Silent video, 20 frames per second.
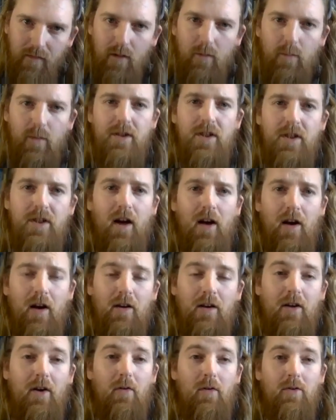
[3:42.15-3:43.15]
which are,
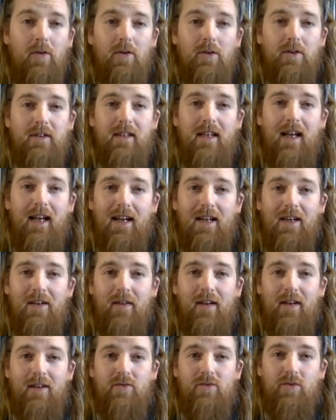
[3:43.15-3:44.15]
of course, a kind of
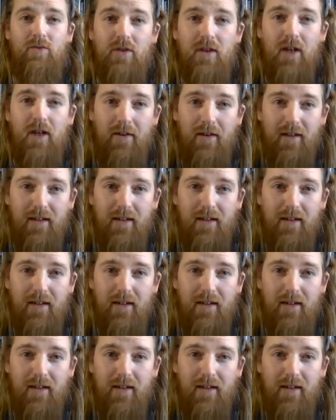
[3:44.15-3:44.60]
extraordinary